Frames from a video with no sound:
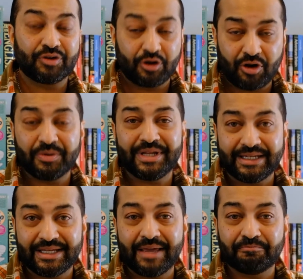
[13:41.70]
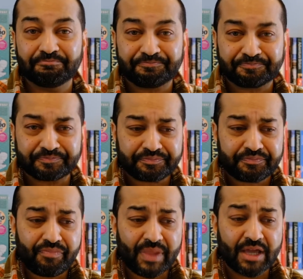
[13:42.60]
accommodate him.
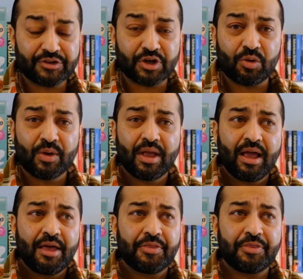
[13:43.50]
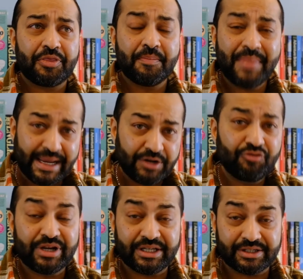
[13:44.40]
So the main
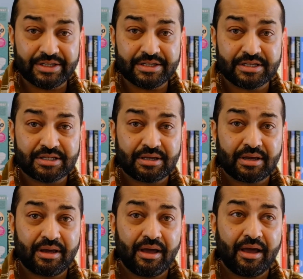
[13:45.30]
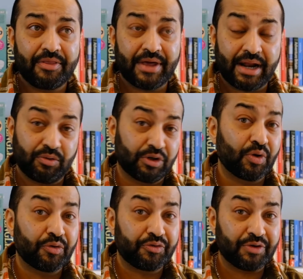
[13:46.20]
reasons that I will
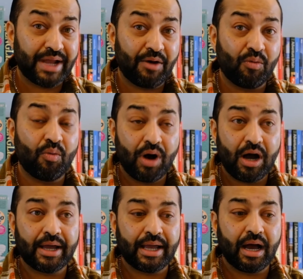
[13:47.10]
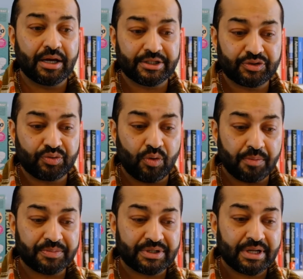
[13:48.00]
go through now why I
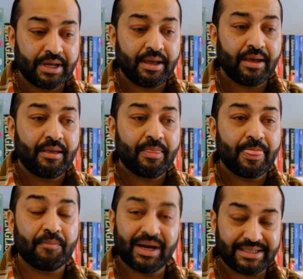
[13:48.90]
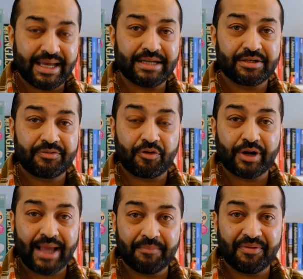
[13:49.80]
swapped my tent for a
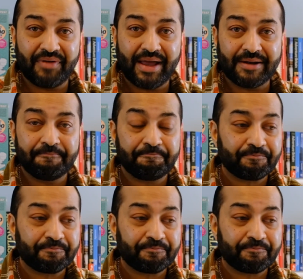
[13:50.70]
camper van